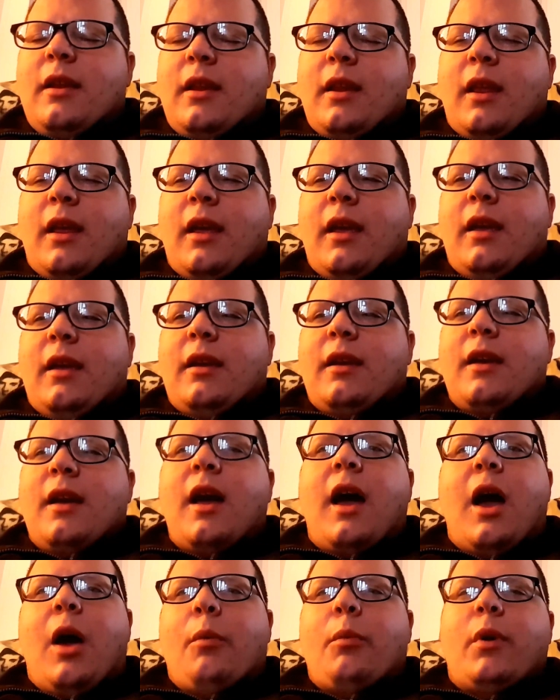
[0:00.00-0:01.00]
Like,
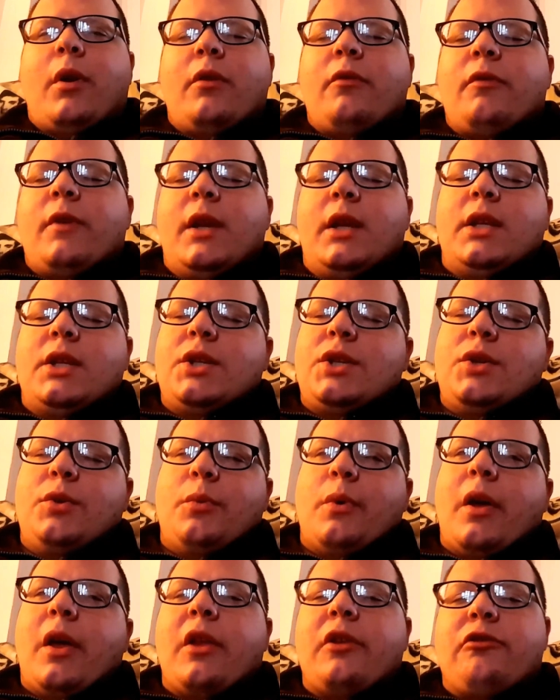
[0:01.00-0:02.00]
I want to reach
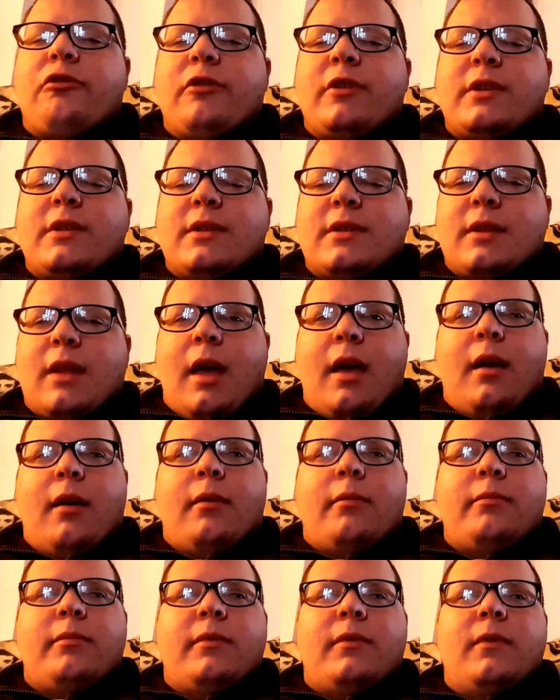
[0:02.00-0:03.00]
to 100
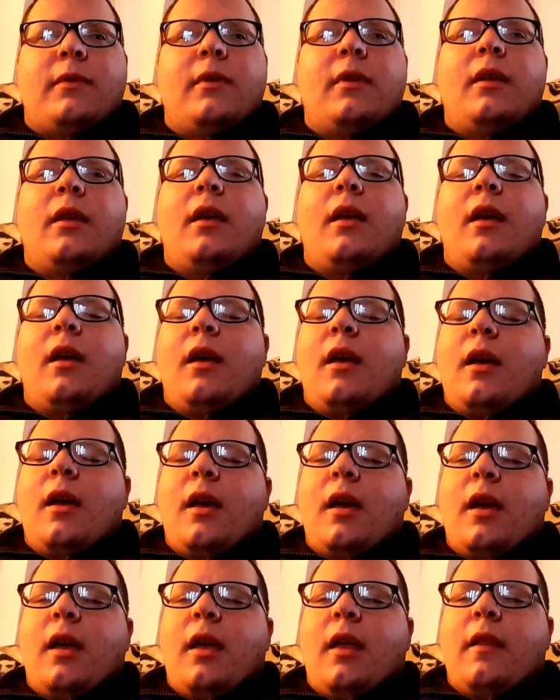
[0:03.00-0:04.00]
subs,
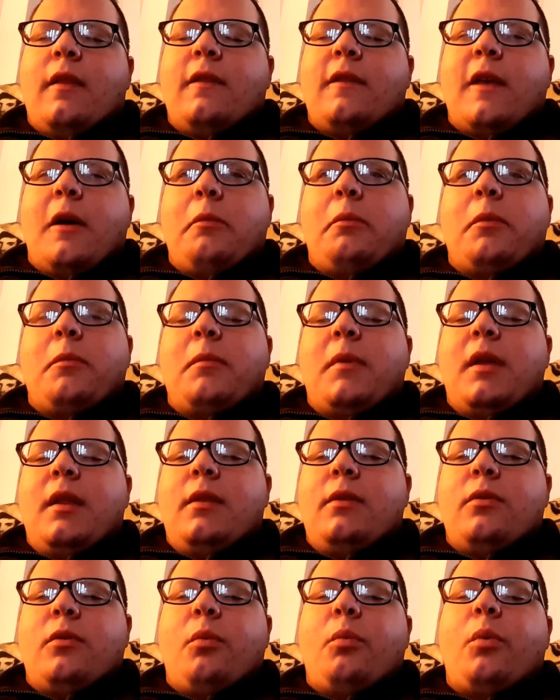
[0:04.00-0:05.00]
and that would
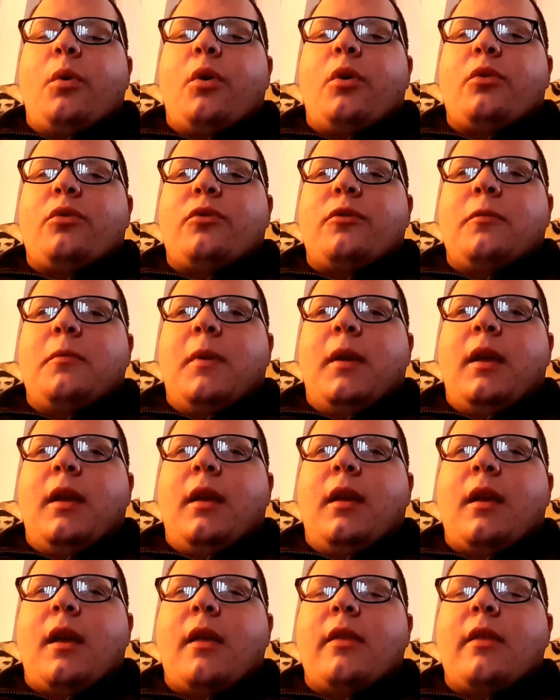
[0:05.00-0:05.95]
mean the world to me.